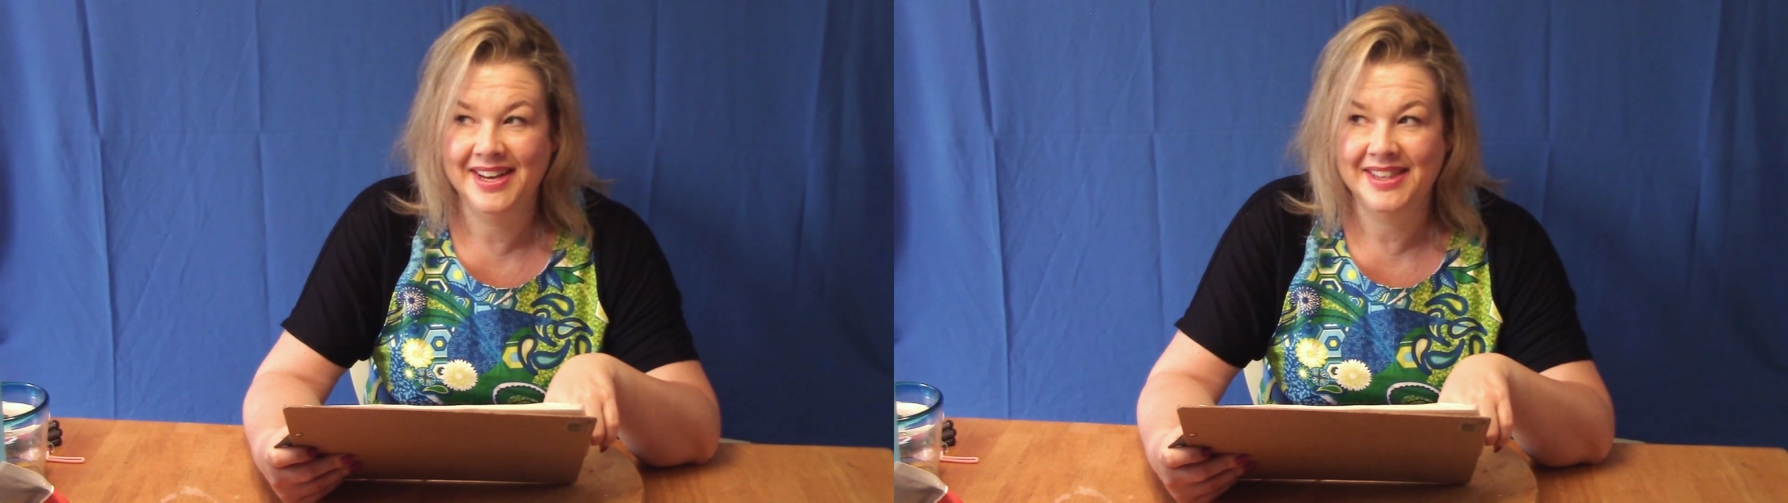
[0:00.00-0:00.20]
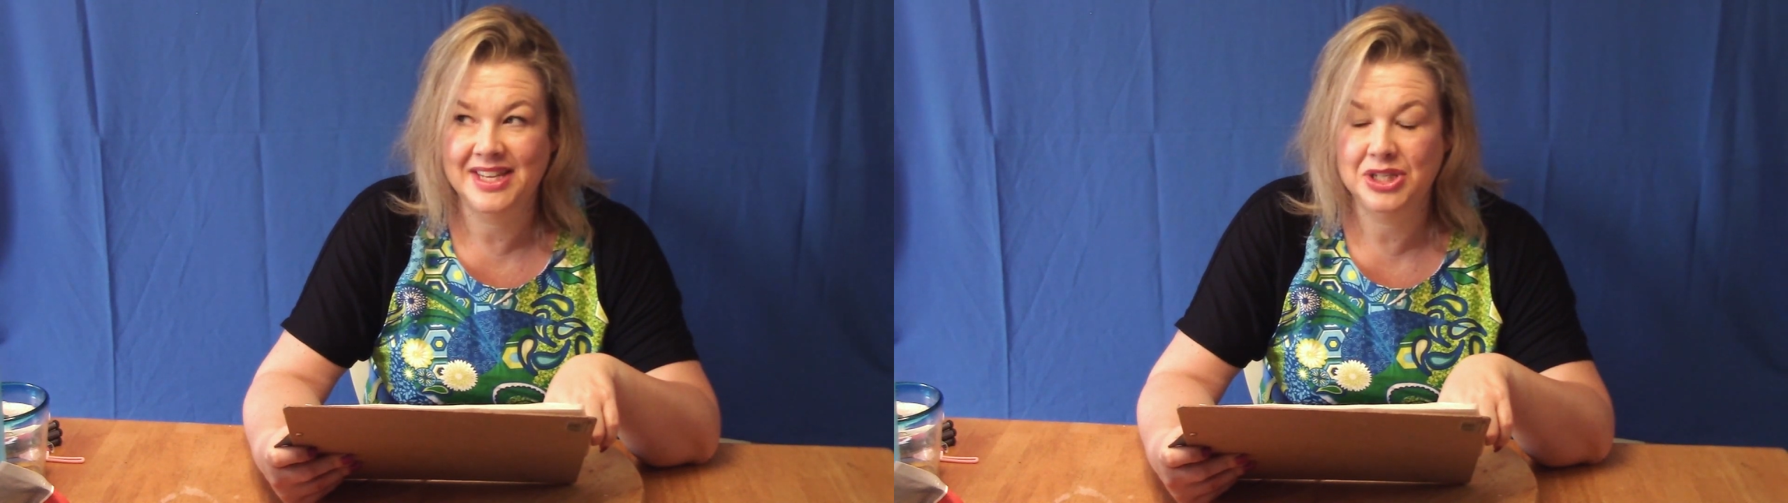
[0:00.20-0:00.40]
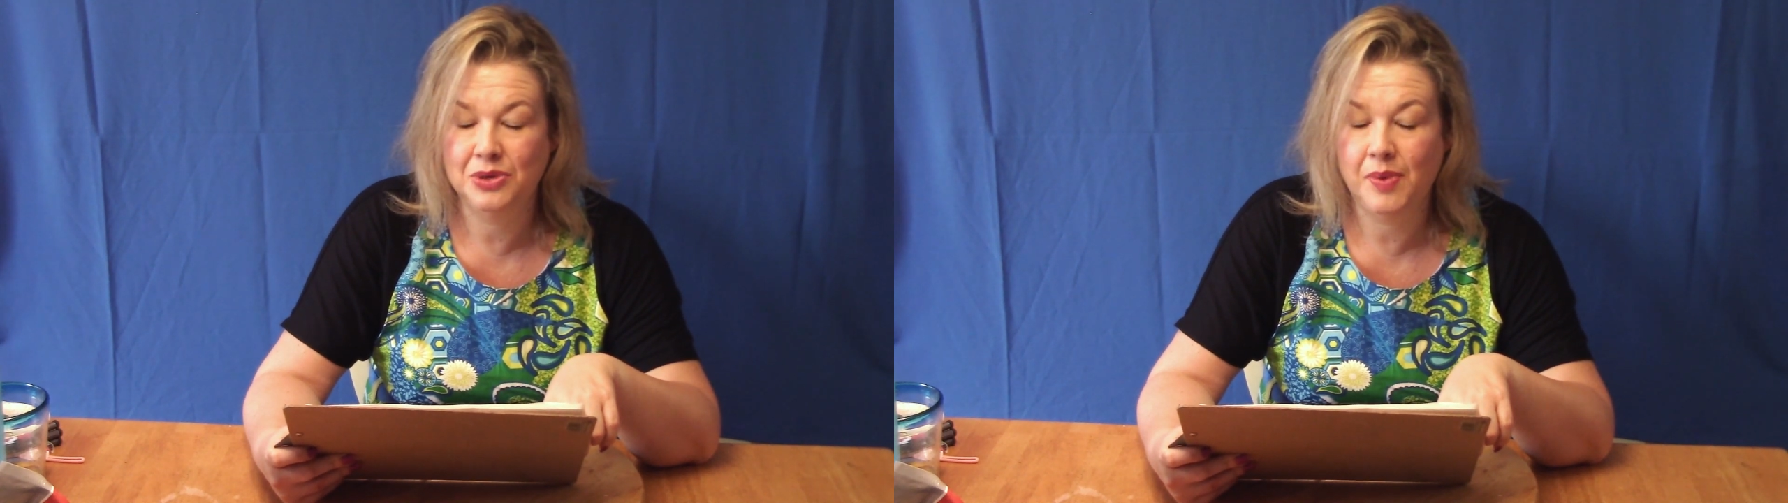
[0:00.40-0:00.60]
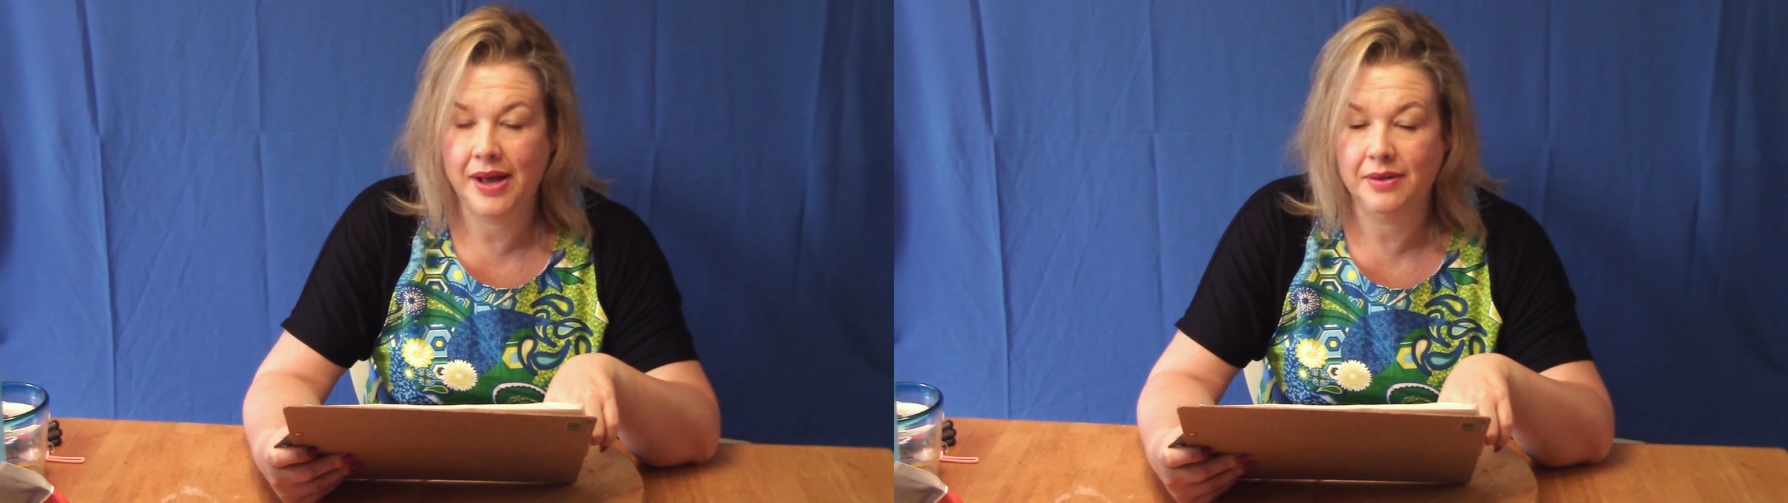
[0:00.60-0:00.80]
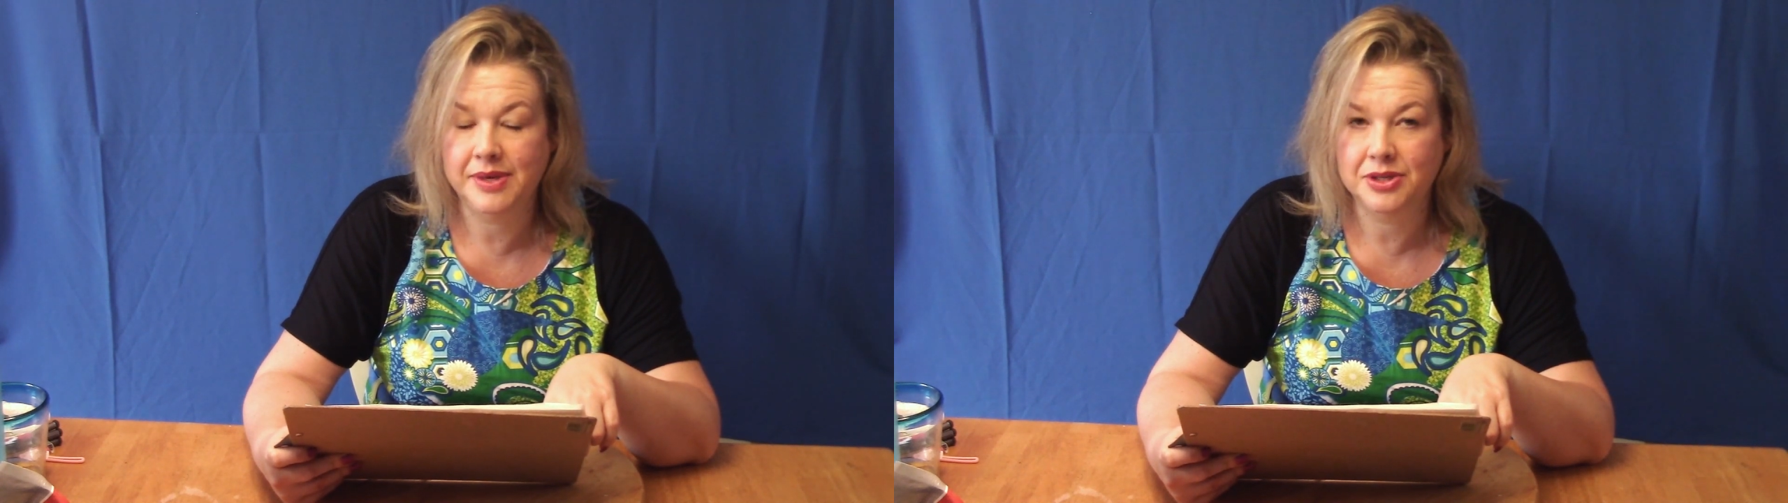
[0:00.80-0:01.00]
they do
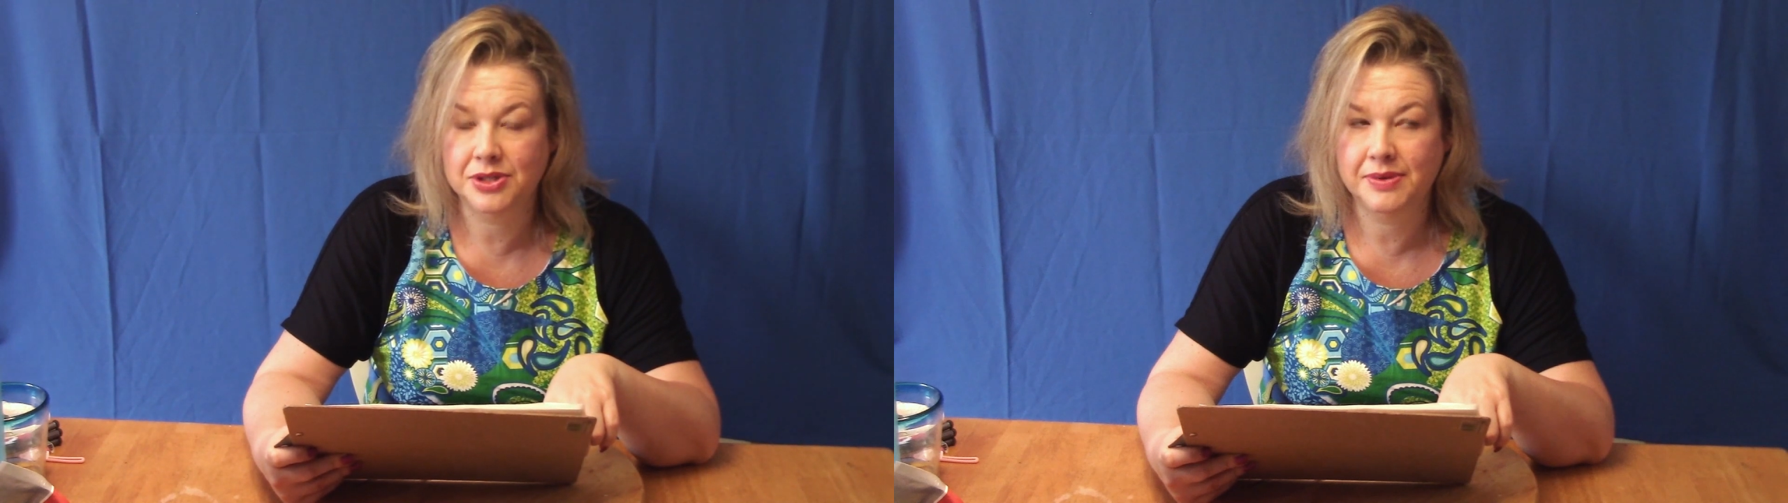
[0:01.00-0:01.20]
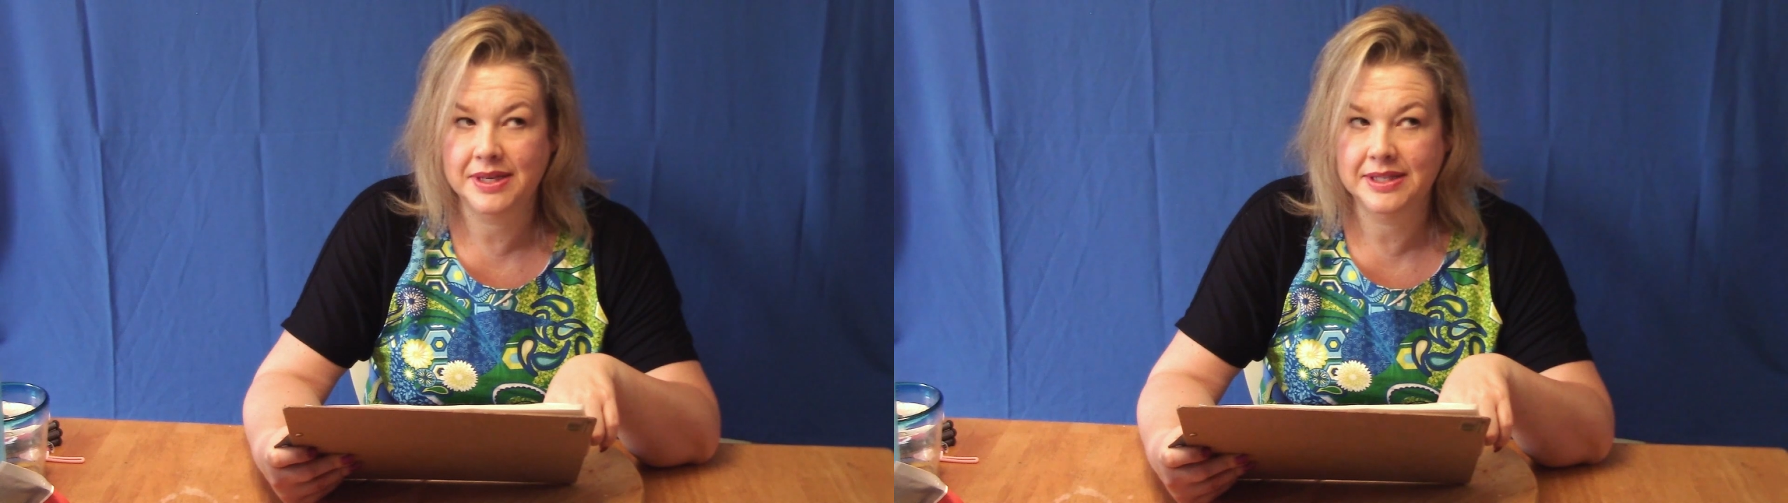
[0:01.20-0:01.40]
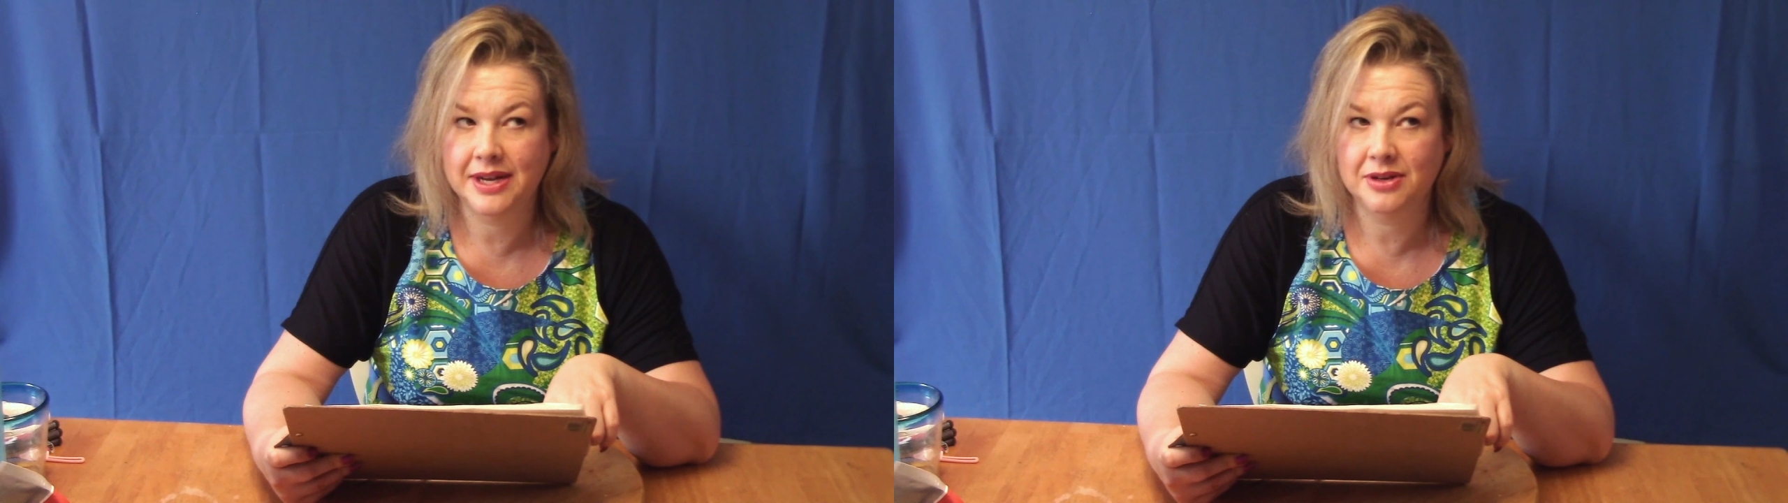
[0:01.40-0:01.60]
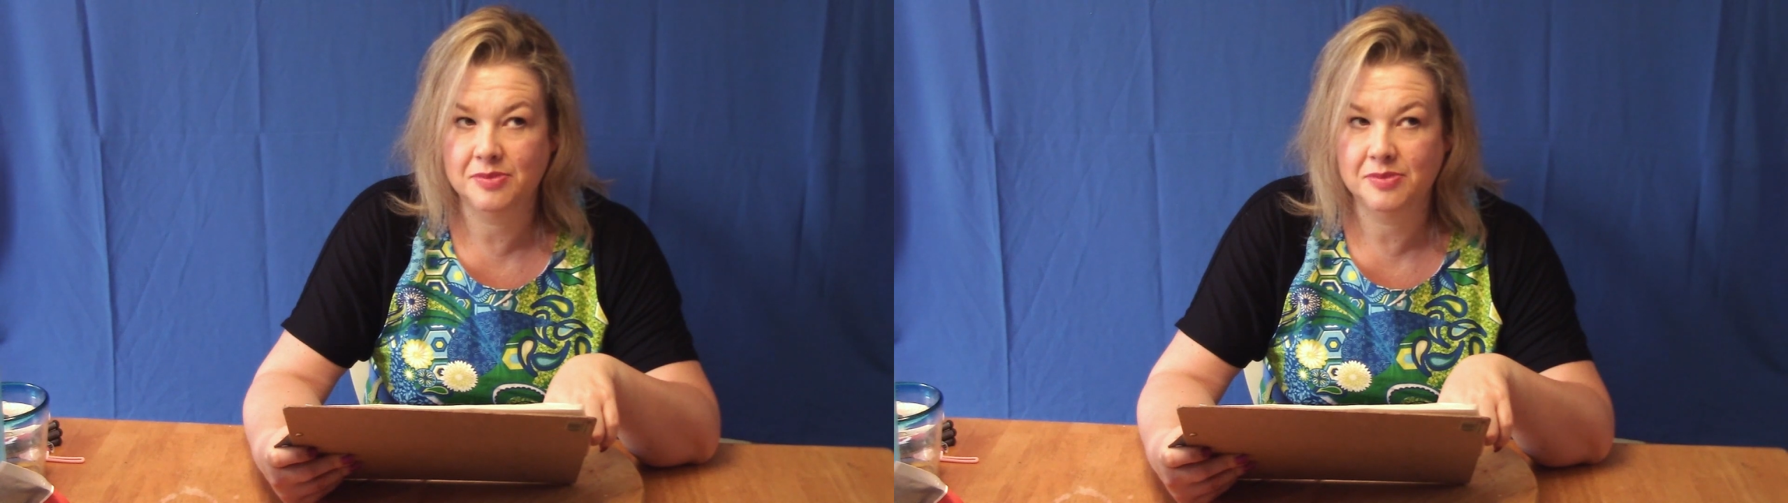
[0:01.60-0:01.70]
well winter sowing containers,